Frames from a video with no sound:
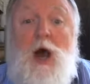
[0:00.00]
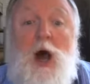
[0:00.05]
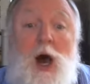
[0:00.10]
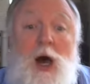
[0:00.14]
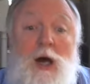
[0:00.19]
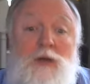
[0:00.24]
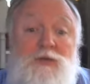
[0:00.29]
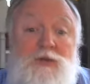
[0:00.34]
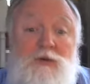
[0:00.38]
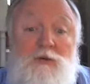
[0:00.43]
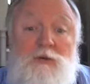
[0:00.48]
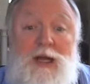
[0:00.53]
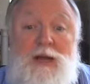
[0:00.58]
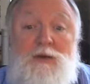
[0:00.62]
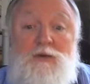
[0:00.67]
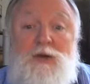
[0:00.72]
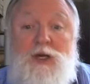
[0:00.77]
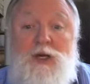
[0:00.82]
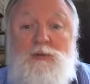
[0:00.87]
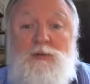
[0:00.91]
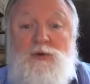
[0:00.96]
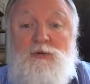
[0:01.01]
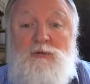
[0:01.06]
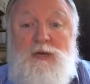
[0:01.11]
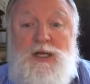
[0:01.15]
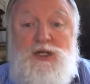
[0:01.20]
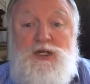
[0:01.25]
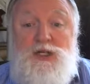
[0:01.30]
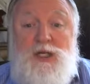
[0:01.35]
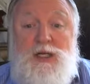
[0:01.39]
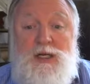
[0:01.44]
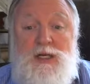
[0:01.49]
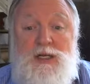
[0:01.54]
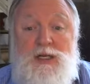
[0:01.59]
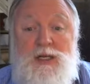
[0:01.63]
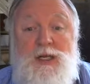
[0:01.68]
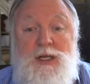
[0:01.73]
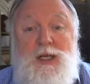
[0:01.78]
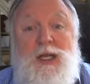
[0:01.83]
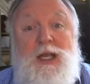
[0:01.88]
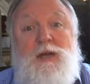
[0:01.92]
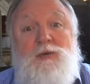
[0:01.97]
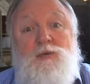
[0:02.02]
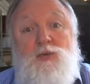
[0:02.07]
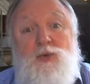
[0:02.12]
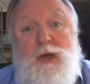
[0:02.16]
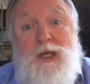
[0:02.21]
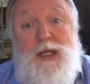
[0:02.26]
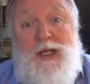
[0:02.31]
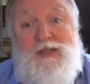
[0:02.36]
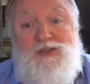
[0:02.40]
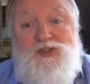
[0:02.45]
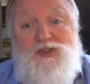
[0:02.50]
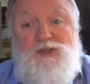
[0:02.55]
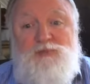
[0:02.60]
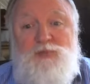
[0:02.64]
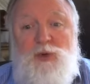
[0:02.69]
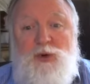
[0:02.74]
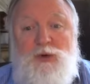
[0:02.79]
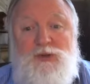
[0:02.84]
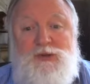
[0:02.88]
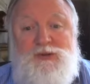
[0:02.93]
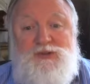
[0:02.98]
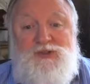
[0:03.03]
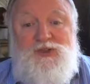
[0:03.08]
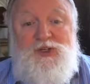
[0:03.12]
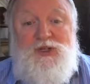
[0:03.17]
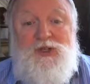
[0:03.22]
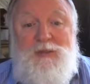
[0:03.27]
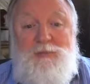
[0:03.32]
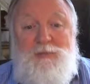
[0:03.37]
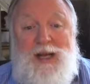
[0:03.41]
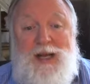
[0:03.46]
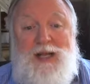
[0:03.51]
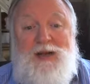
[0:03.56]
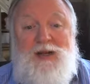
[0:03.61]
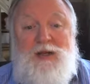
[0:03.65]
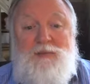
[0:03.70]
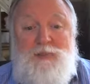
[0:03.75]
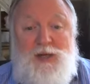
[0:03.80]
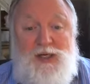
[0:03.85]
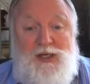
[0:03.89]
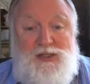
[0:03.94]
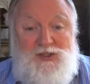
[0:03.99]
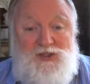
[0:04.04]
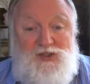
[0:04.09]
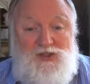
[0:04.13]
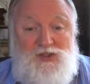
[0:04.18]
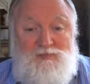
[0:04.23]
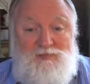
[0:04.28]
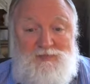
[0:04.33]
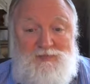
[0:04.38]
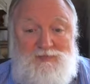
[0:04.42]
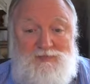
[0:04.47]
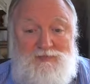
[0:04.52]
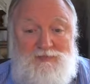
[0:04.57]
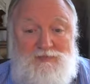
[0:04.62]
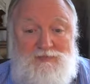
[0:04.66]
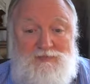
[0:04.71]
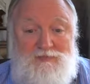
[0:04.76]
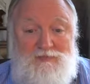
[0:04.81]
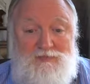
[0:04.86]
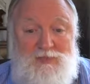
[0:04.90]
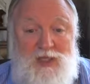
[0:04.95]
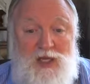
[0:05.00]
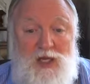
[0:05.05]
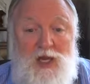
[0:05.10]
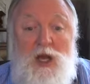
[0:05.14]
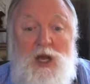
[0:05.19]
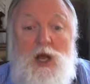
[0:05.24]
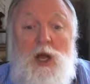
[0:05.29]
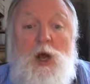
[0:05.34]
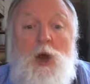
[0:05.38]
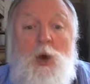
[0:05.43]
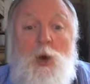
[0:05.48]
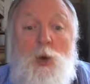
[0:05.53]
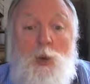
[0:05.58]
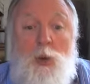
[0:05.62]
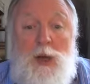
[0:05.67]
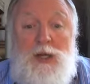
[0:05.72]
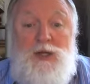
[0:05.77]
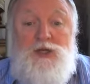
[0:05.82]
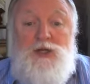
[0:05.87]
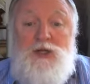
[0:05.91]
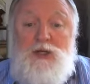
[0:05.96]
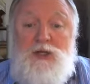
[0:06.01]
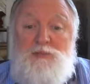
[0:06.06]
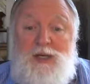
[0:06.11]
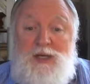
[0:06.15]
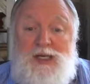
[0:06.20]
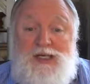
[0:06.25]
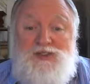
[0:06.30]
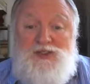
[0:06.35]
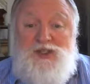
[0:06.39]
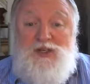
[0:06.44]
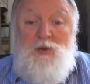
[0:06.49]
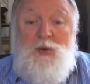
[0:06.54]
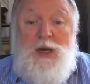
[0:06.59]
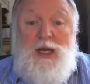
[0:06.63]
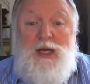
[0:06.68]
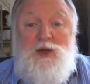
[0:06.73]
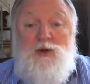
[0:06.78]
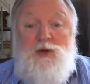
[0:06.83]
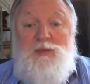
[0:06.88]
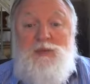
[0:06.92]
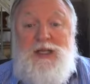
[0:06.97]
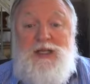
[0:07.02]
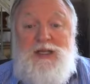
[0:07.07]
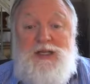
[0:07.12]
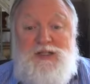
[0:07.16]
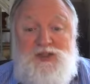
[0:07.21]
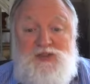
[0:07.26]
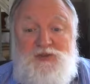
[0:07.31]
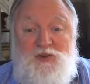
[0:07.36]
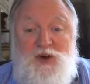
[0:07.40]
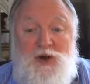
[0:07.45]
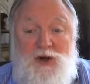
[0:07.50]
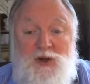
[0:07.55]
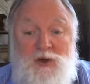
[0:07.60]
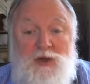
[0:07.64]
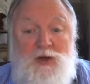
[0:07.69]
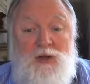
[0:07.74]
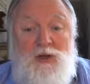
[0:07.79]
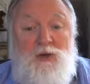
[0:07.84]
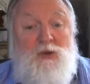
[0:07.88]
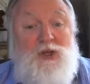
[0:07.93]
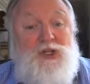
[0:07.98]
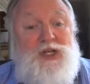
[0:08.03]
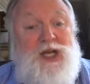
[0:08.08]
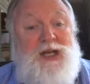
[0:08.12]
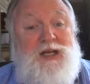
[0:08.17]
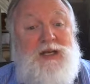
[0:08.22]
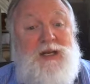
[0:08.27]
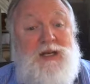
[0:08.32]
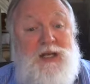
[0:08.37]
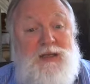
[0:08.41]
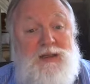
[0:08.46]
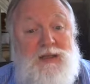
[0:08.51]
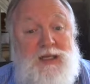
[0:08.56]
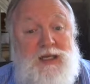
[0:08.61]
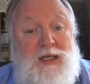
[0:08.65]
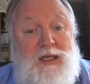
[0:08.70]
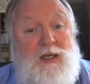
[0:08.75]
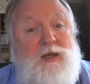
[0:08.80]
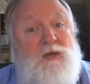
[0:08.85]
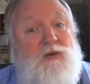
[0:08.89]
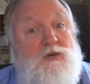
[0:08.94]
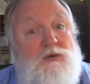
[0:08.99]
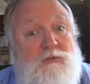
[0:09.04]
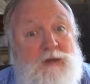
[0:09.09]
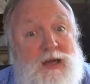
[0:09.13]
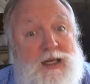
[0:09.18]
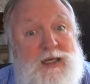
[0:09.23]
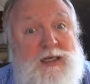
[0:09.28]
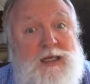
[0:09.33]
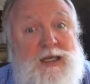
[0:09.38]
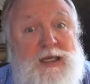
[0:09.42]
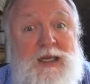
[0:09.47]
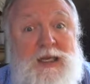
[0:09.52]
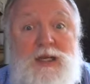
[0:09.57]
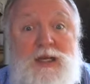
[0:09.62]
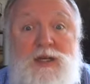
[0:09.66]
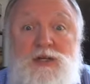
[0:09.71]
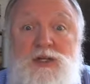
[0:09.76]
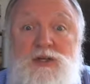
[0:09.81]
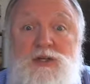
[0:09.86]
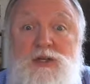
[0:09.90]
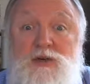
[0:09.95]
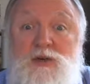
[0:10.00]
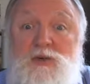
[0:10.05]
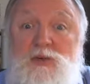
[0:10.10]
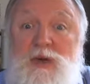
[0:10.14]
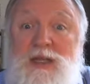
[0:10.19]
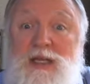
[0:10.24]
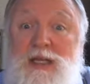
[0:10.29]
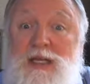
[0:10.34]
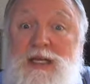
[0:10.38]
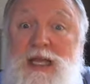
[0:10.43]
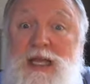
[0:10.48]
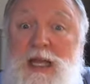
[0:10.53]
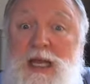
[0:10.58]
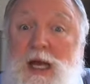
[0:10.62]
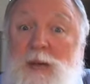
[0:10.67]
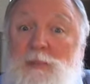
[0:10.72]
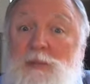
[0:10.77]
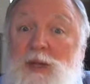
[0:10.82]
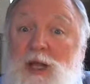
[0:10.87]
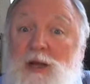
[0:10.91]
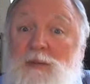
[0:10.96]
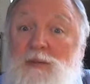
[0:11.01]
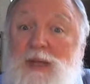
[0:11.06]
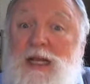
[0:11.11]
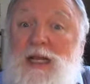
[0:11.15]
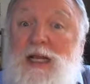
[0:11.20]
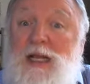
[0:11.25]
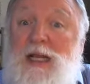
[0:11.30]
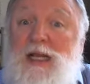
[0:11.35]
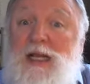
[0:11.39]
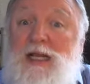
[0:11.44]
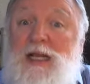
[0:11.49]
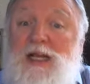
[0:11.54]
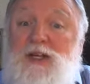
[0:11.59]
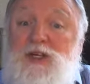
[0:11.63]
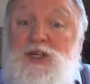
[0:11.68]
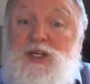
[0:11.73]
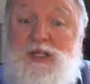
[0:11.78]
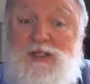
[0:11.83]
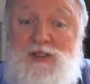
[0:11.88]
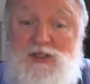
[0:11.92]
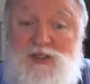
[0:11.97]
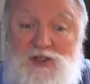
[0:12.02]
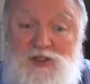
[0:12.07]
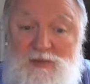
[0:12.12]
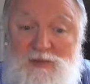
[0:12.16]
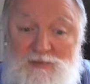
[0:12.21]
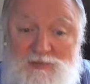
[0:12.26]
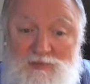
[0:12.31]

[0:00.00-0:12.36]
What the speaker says: on-the-ground operation in bringing supporters to the ballot box. One took place in Wyoming this fall, which had nothing directly to do with any upcoming elections.